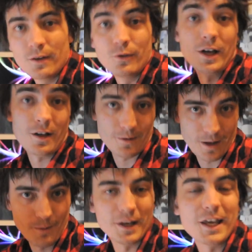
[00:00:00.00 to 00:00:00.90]
Well,
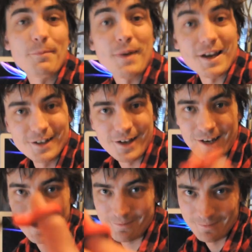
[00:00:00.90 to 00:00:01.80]
I'm going to get back to
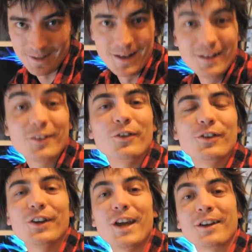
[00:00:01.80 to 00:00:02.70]
cutting, so
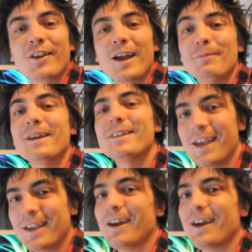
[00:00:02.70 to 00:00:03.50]
until next time, take